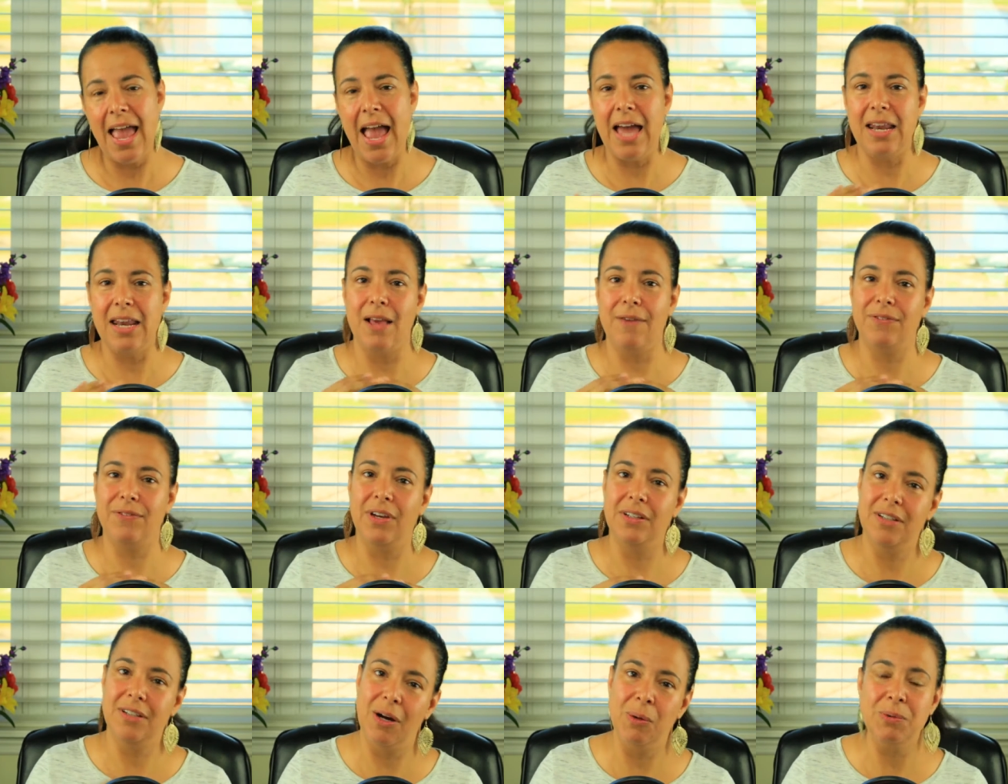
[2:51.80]
And if
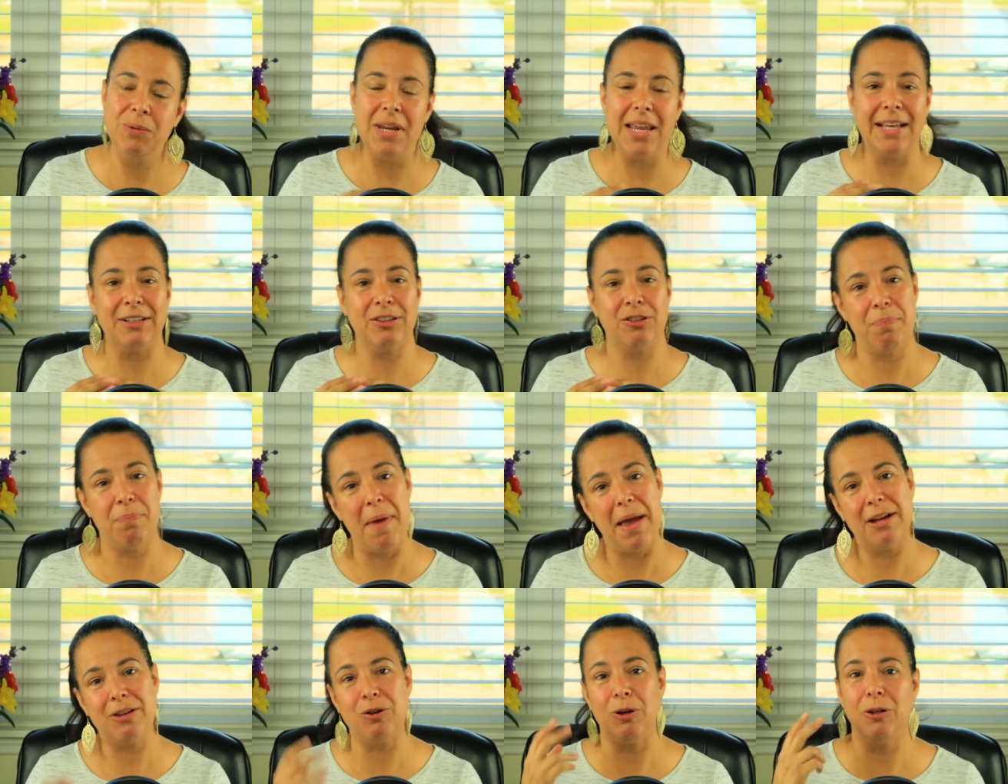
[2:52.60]
you don't
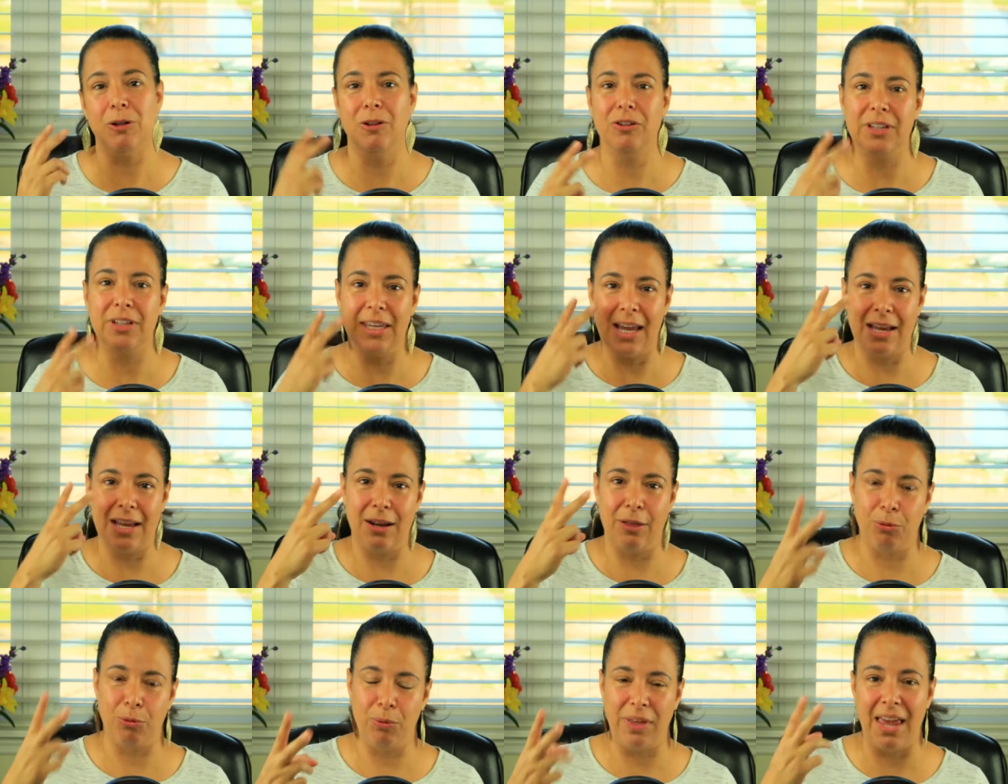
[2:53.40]
expect, you're looking at
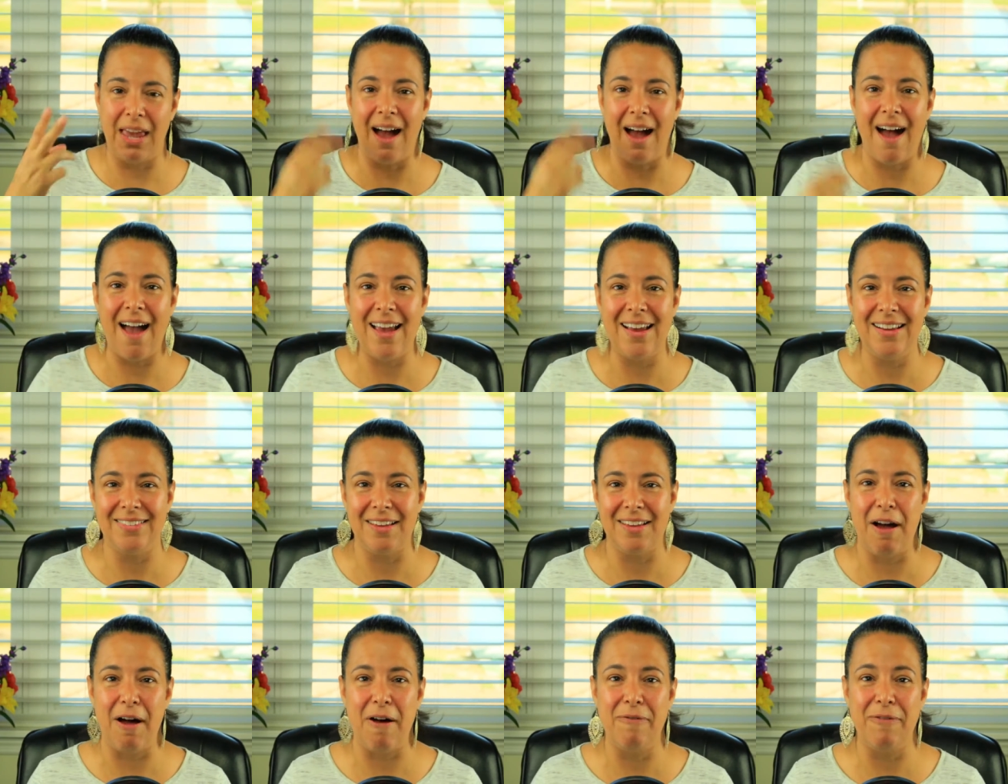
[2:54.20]
it through the
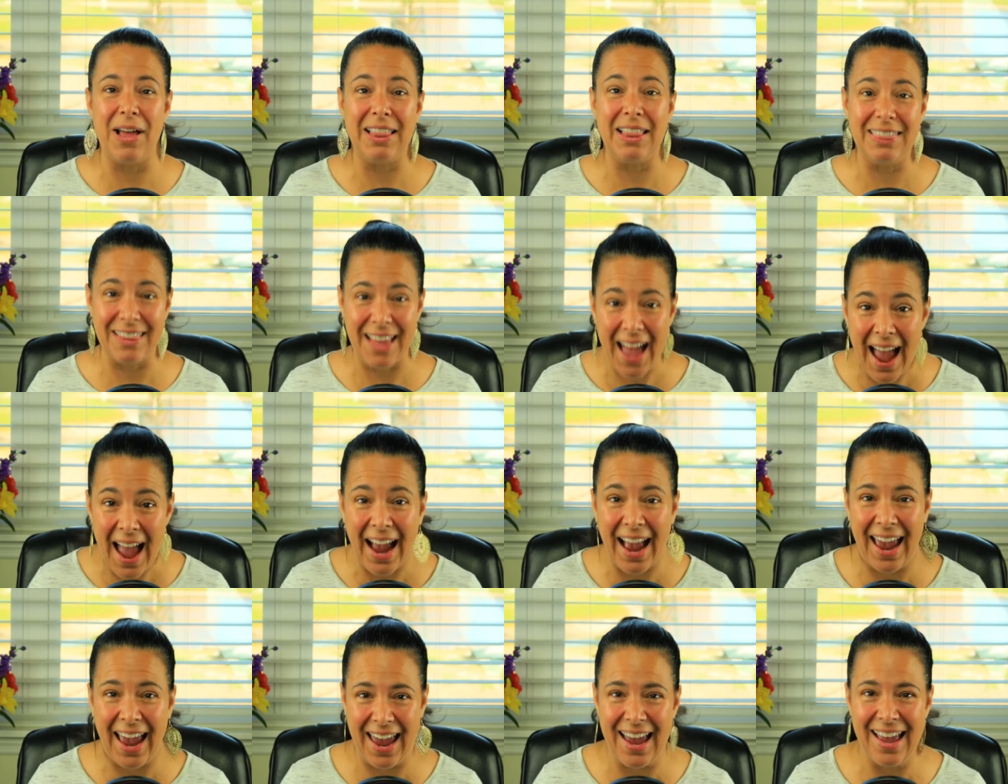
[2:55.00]
eyes of
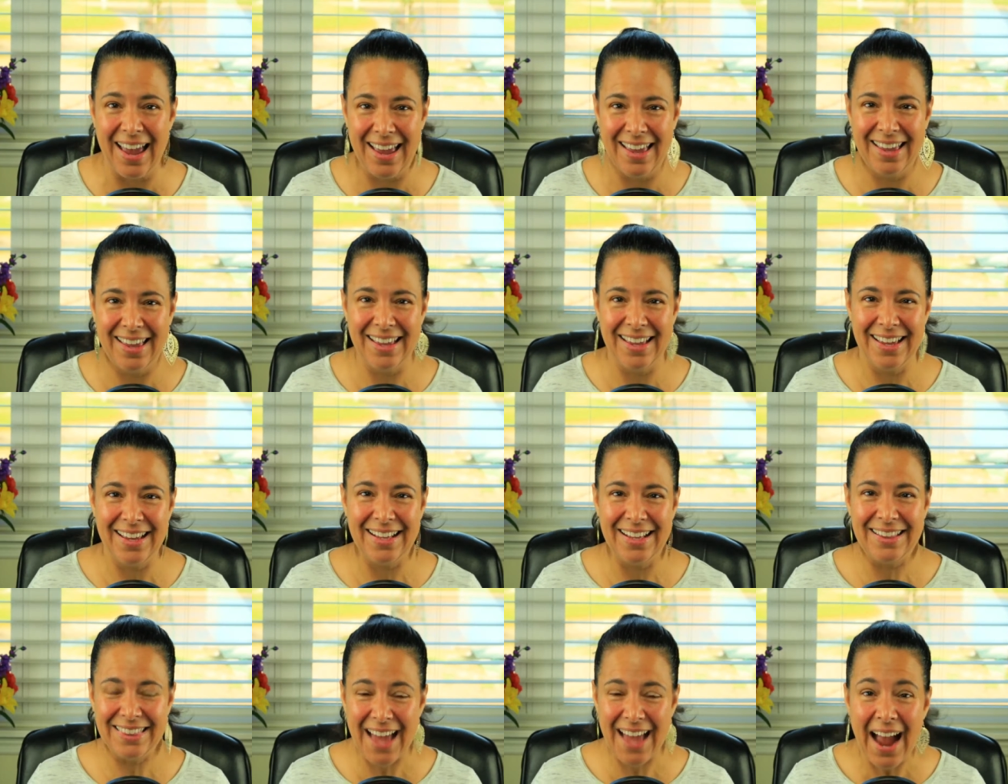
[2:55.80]
lack.
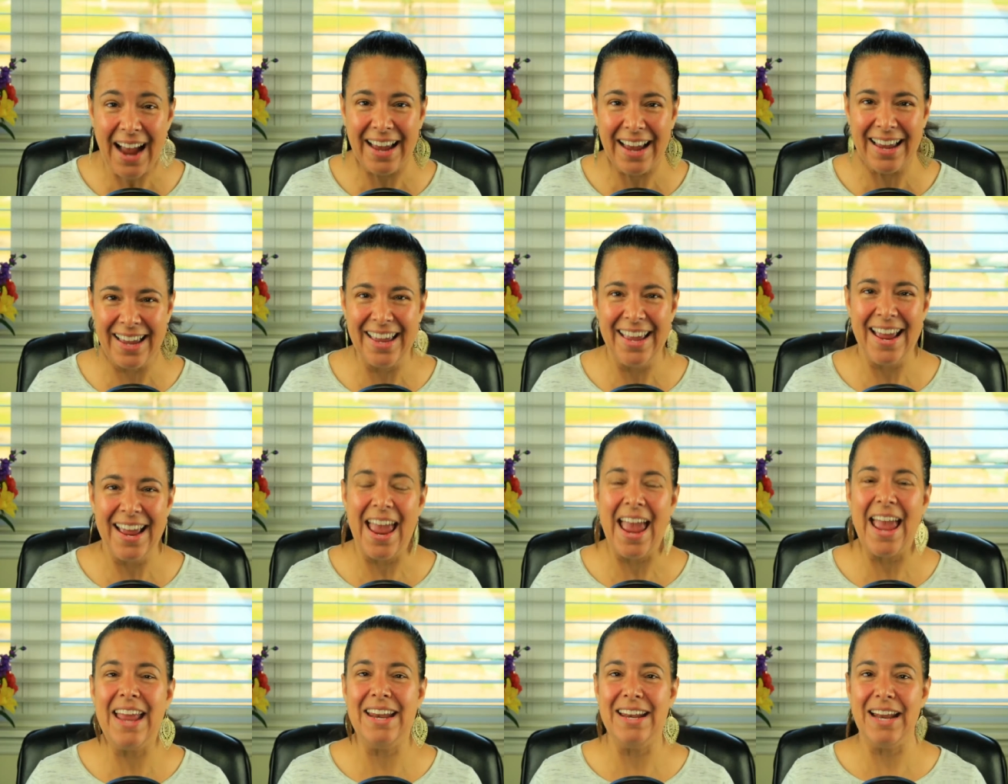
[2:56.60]

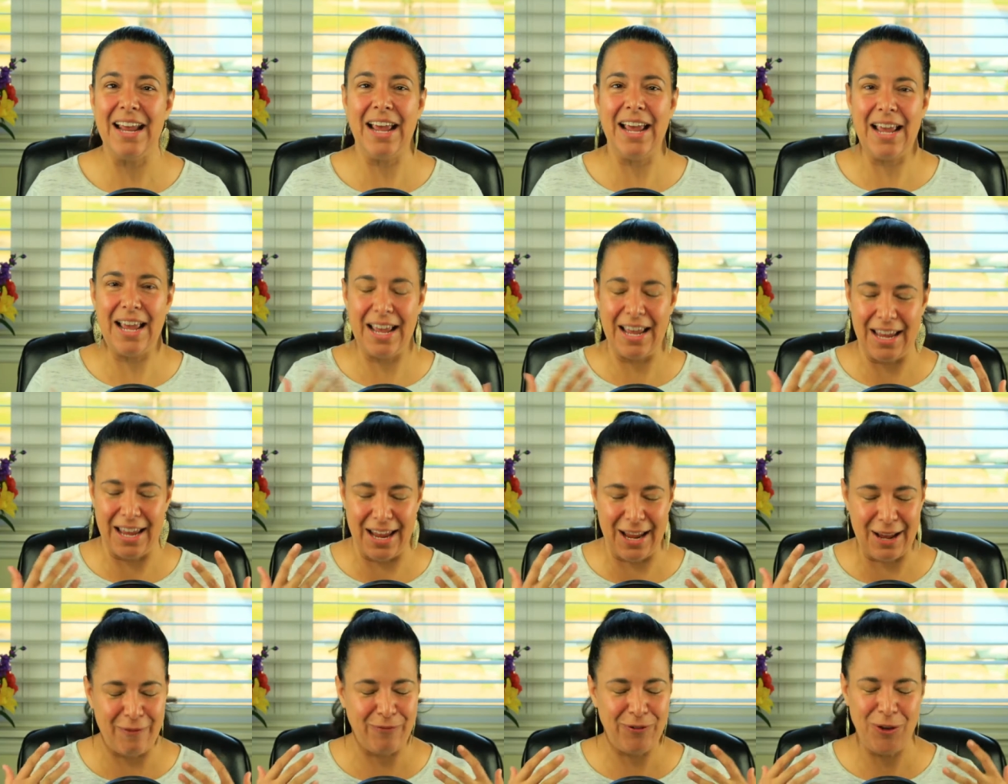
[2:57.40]
And
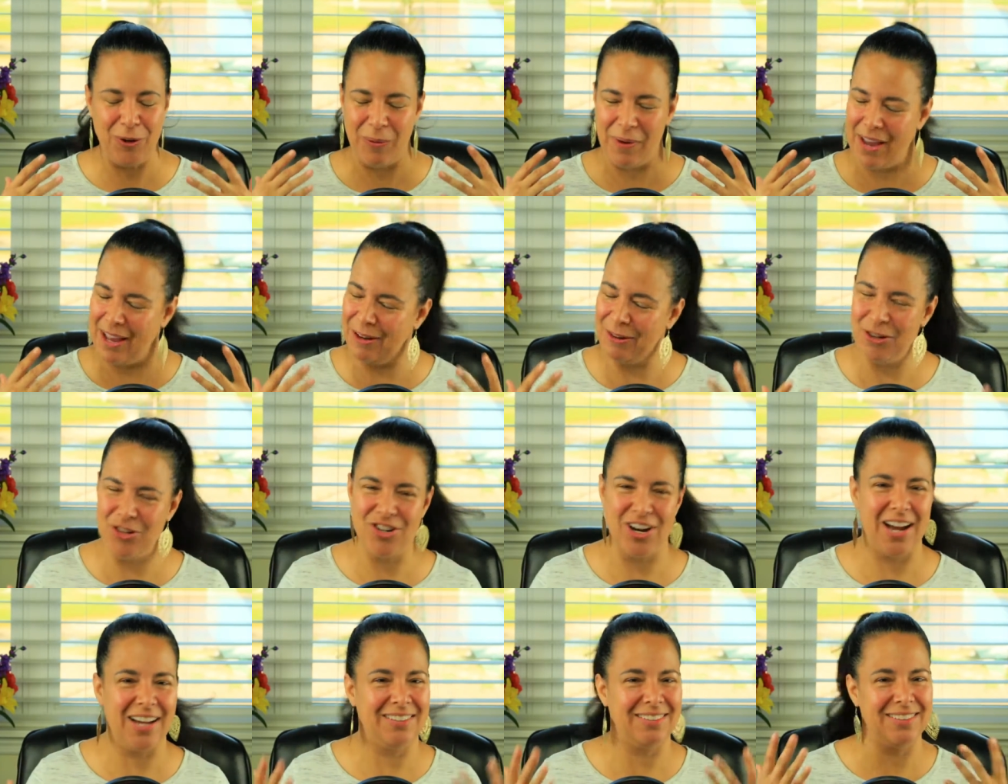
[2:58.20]
if you
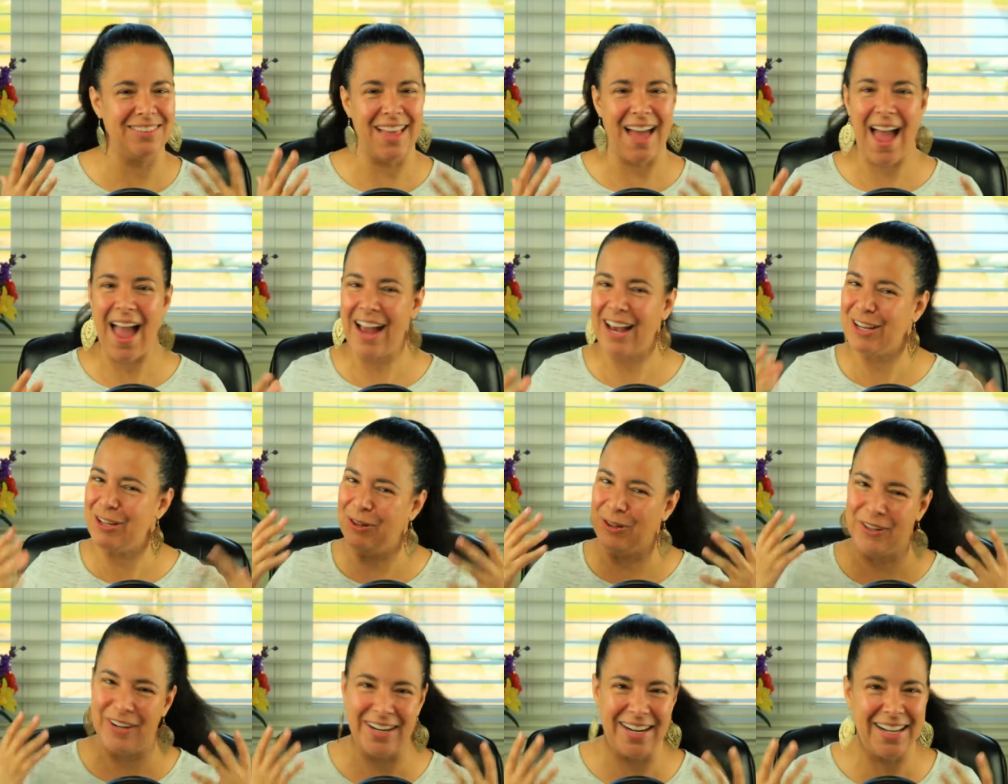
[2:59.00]
energize lack,
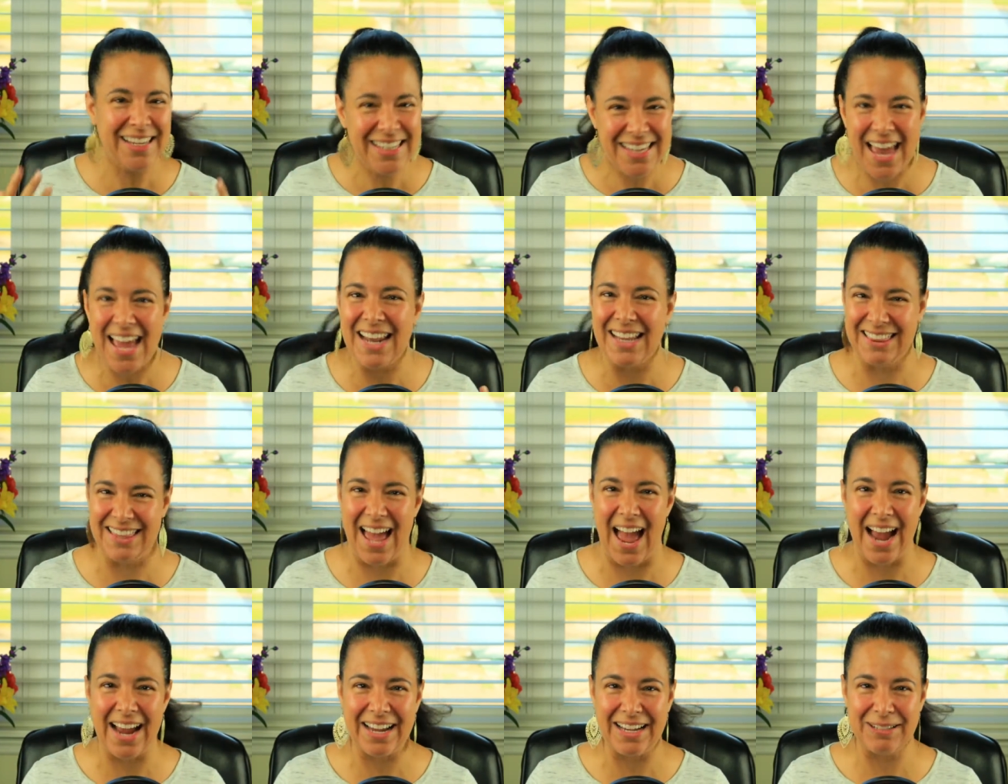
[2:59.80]
you're going to get
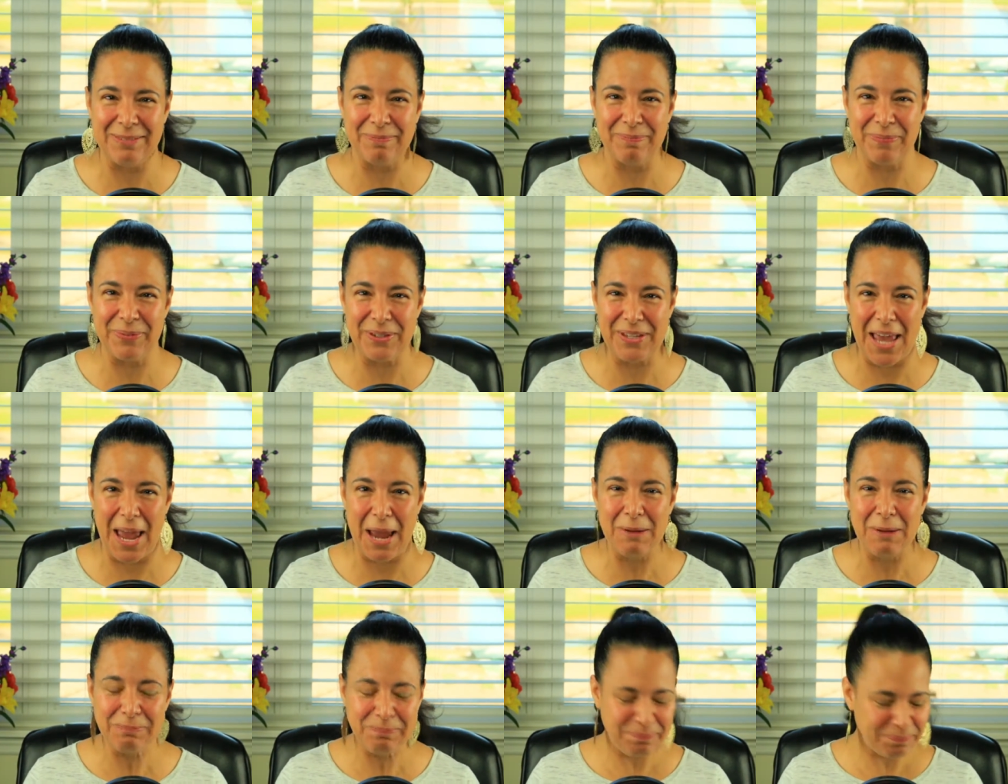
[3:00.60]
lack.
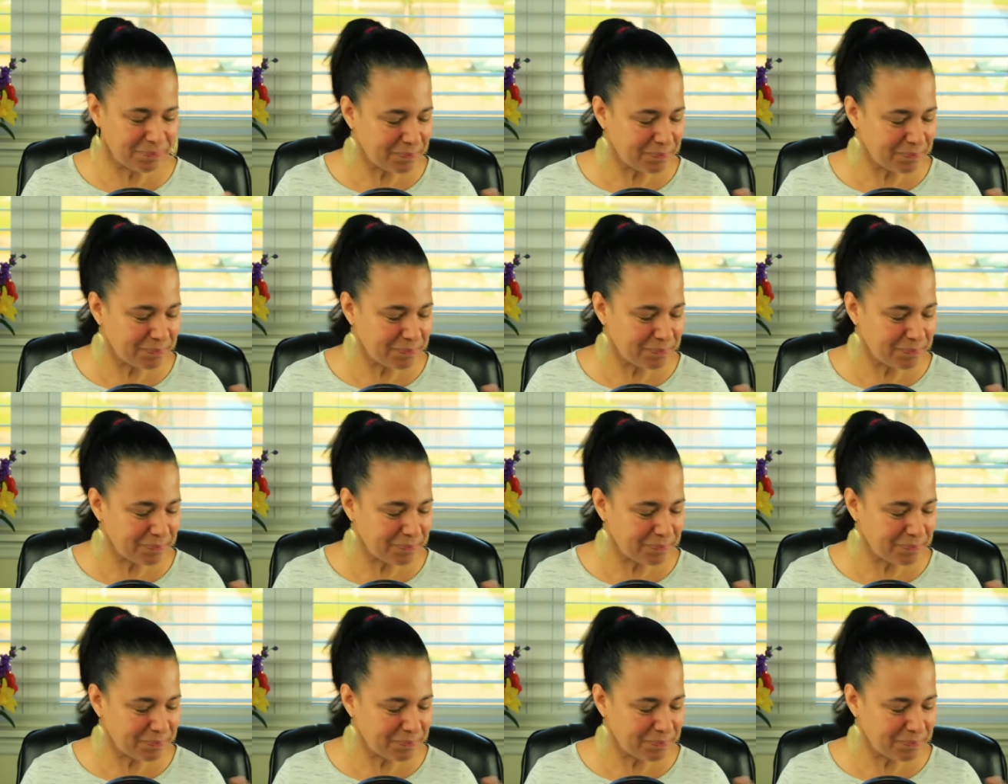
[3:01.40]
Okay.